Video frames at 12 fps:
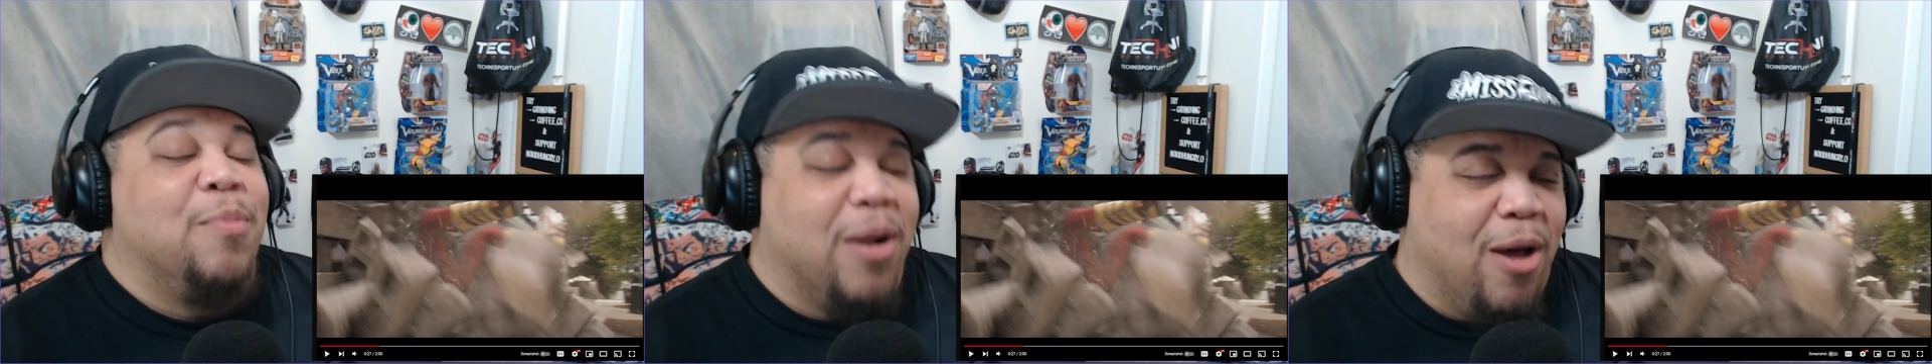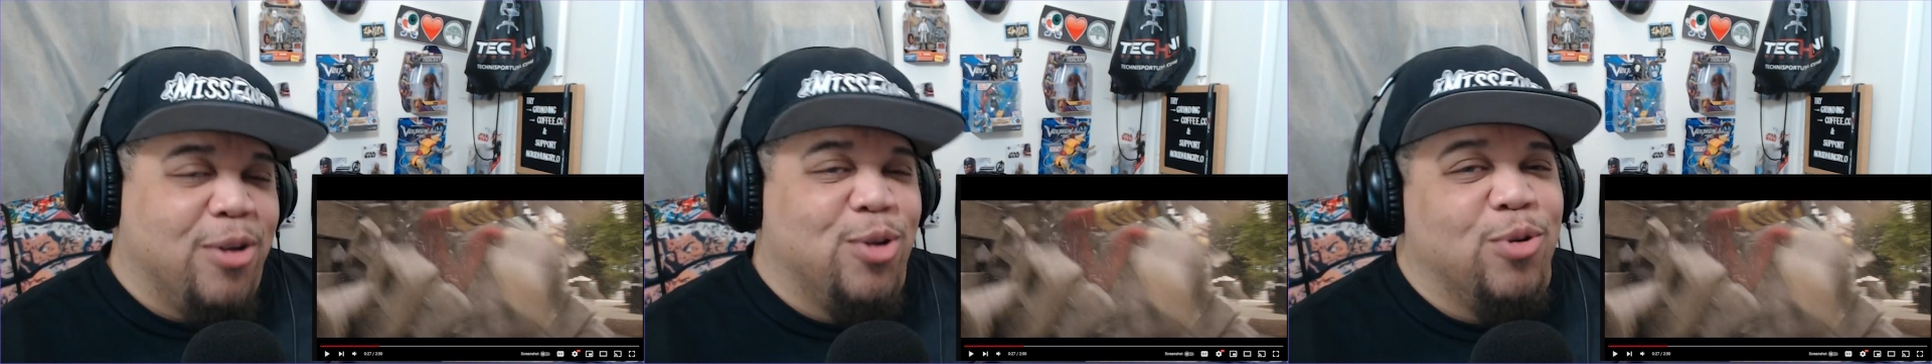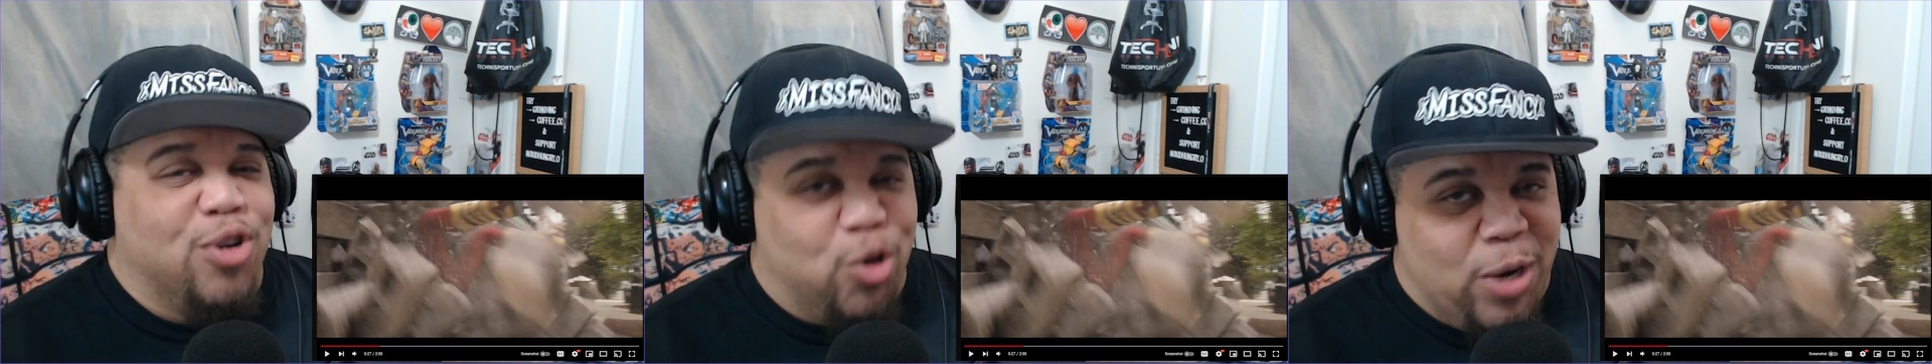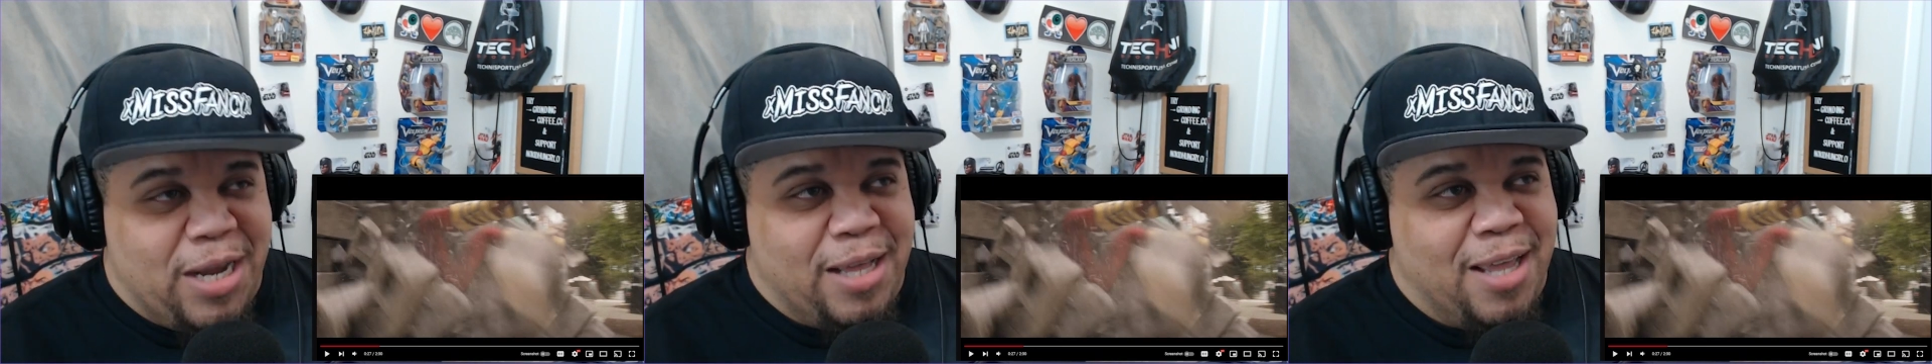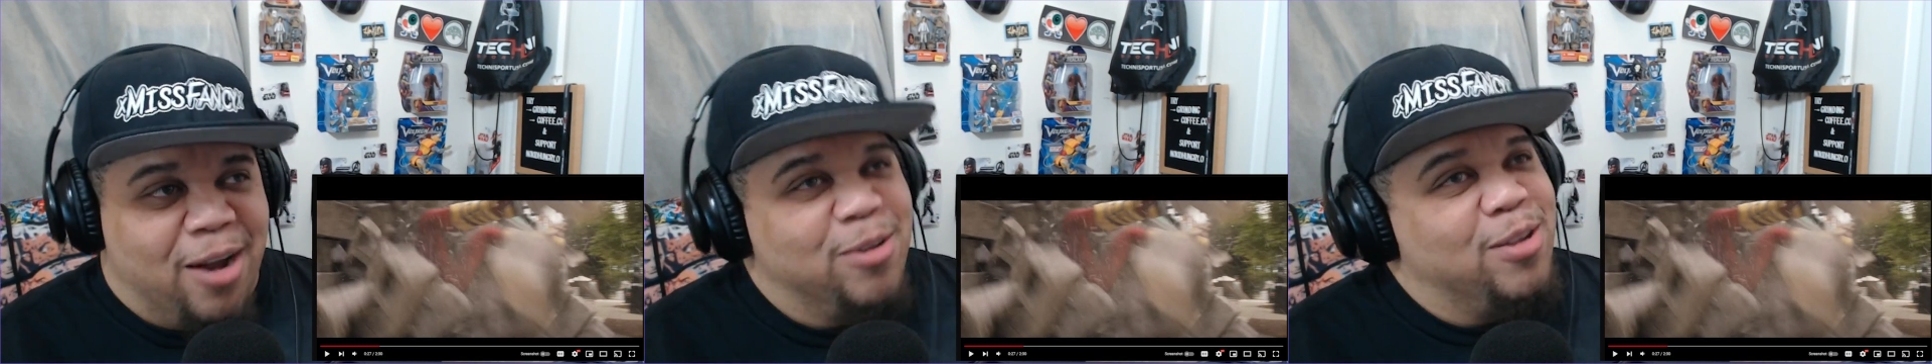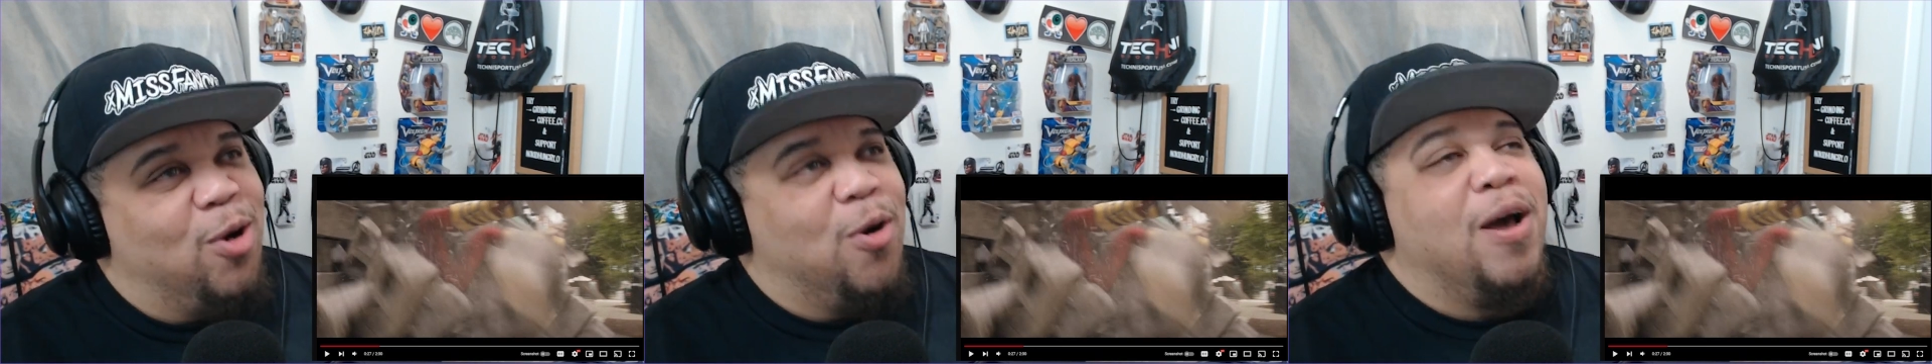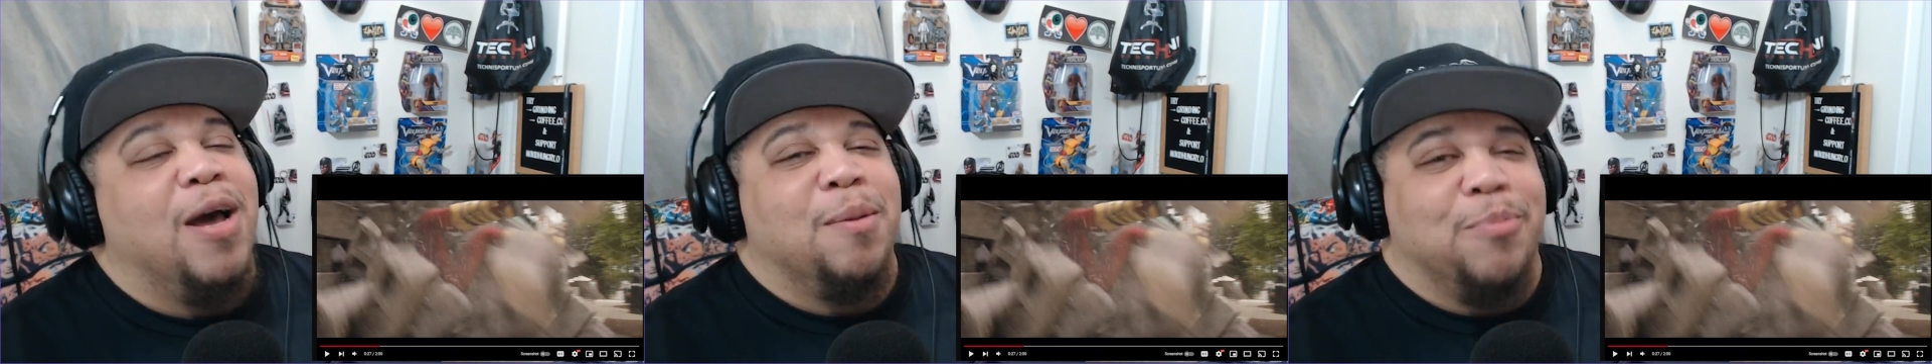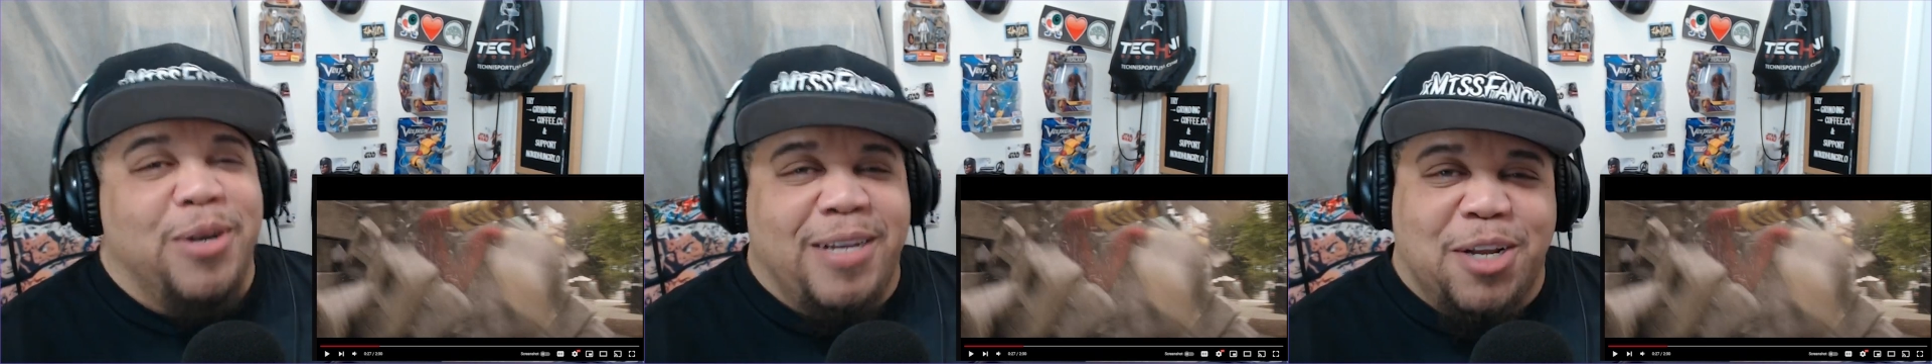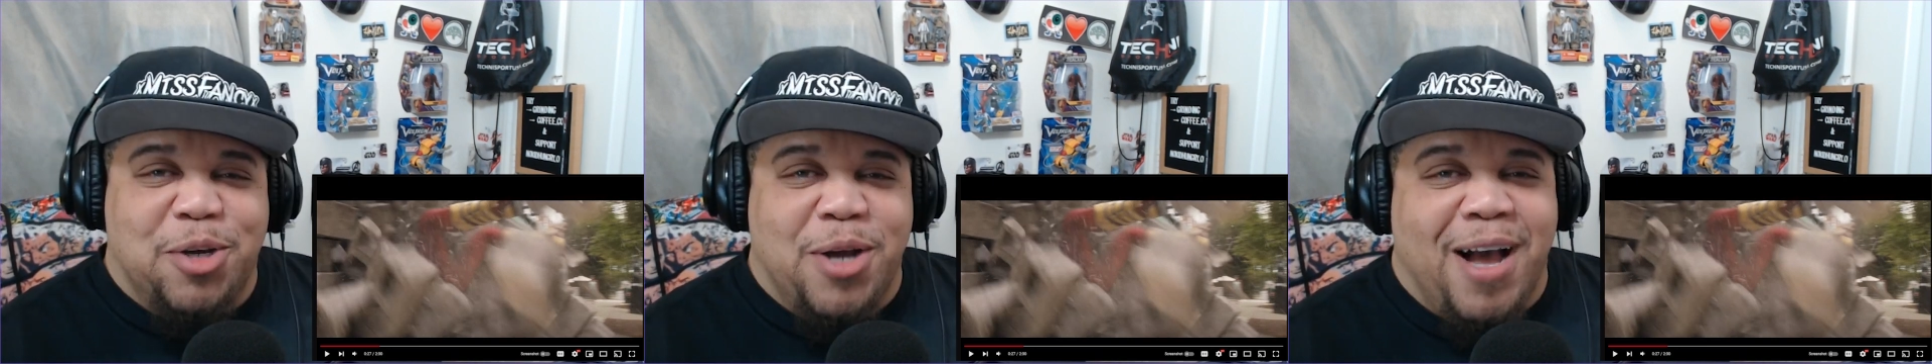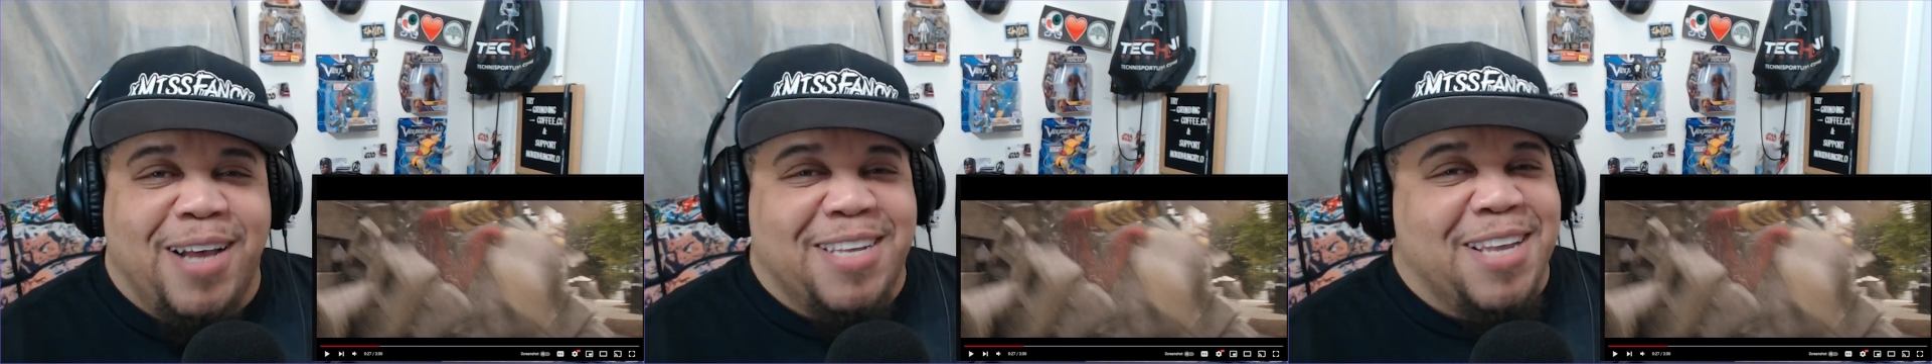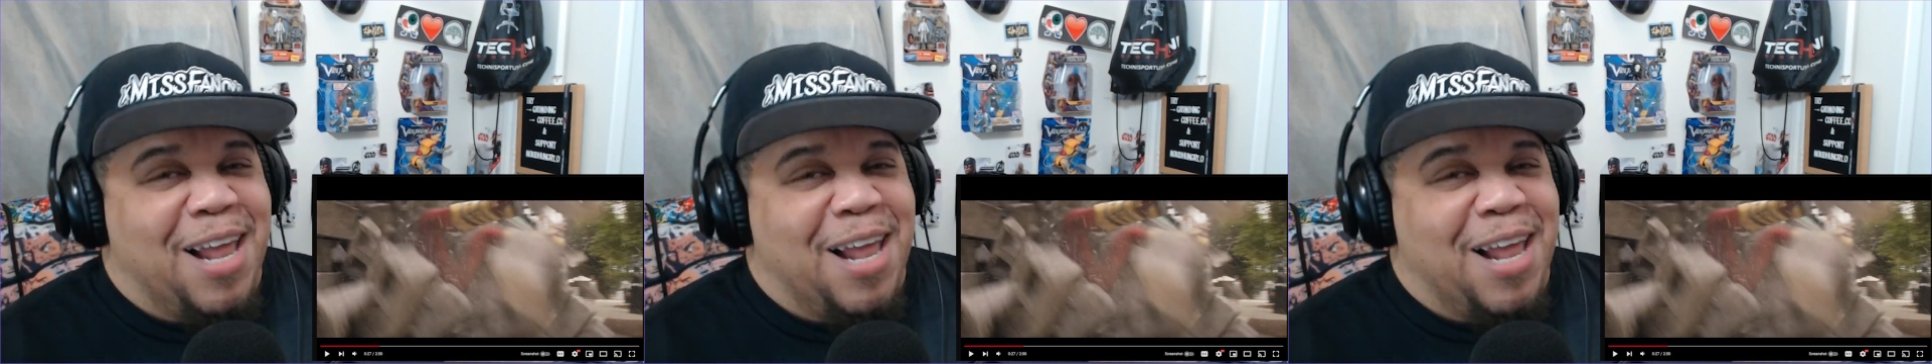but also is Drake in there. So appreciate you guys.